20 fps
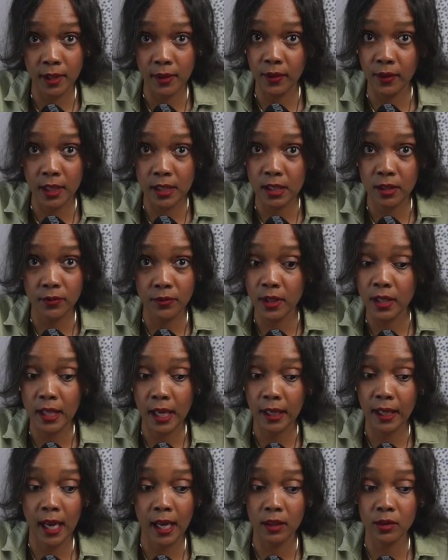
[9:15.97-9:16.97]
if it doesn't fit in
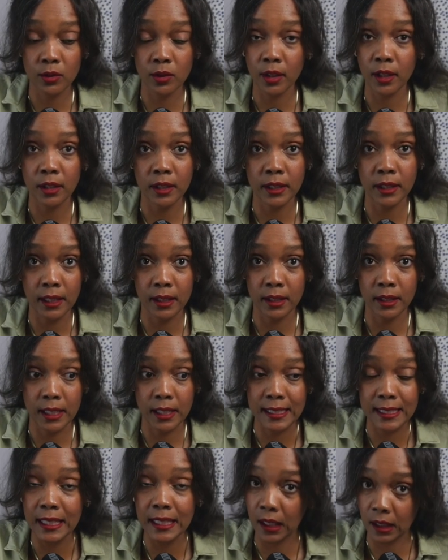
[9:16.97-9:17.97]
that category, then
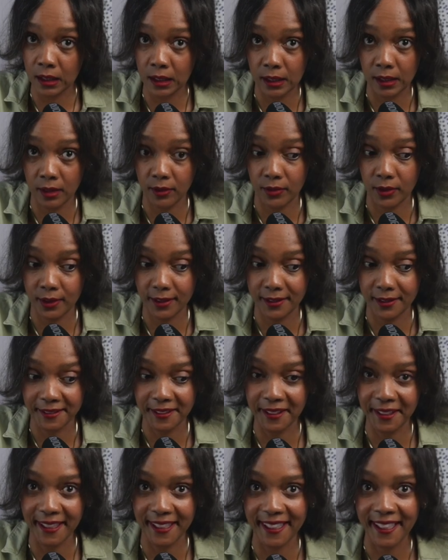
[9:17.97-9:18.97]
it's not a good thing for you.
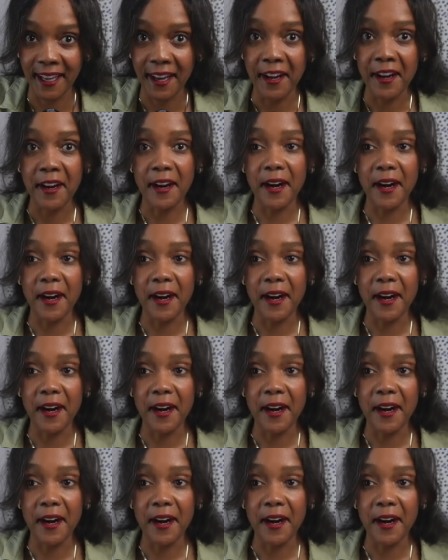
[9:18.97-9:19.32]
Okay.